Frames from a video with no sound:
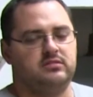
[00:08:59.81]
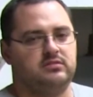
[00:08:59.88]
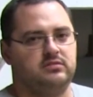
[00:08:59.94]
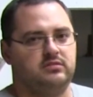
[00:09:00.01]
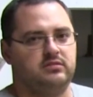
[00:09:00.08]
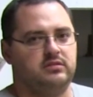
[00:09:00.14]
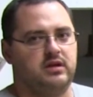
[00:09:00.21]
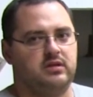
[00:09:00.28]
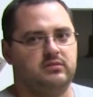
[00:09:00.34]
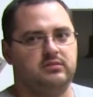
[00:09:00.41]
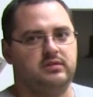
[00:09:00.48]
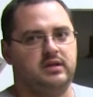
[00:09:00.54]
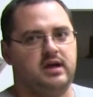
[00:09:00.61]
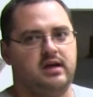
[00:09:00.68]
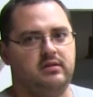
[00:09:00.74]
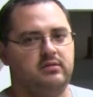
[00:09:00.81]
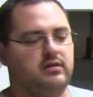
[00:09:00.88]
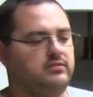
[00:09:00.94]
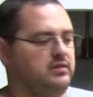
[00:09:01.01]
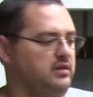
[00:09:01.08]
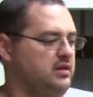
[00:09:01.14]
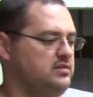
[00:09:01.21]
So they're not really high
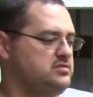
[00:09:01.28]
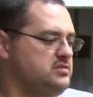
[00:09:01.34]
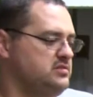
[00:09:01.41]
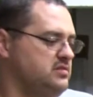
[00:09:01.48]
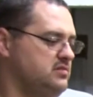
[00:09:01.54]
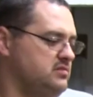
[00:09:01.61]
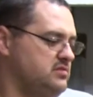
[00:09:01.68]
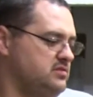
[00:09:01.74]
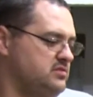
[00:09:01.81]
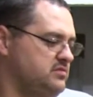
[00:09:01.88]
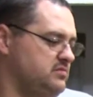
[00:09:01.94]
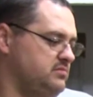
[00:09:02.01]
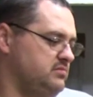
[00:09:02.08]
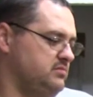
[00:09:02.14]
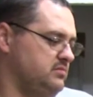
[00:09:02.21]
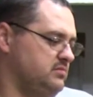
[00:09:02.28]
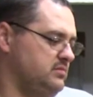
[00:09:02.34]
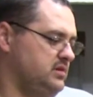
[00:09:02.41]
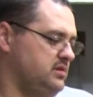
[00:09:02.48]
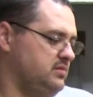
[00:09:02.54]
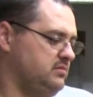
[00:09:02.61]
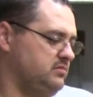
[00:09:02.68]
revving engines. They're just,
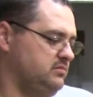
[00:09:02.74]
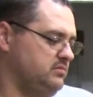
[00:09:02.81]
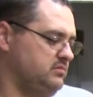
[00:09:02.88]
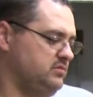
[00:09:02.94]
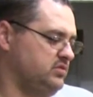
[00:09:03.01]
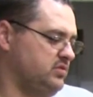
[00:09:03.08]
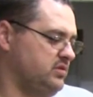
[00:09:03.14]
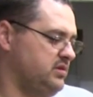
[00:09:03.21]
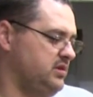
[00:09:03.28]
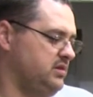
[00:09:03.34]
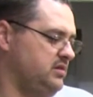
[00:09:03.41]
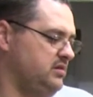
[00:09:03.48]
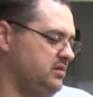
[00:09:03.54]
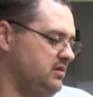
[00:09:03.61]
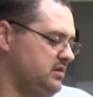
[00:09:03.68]
you know, torquey,